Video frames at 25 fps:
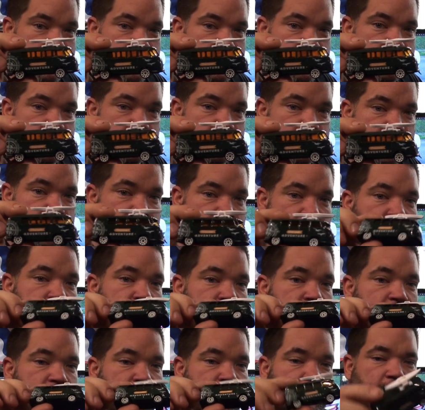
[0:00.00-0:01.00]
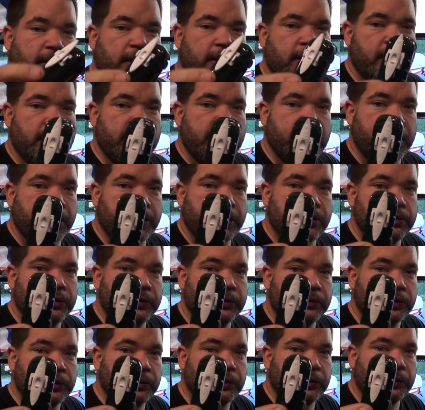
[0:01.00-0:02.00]
one's got the uh, kayak on
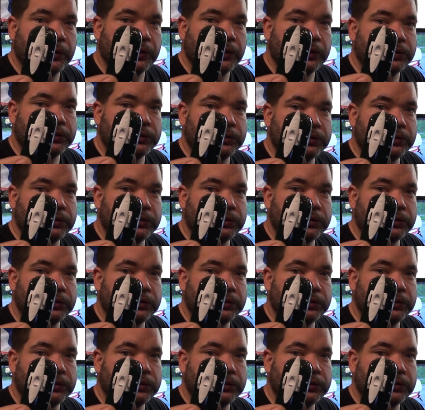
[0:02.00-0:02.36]
the roof.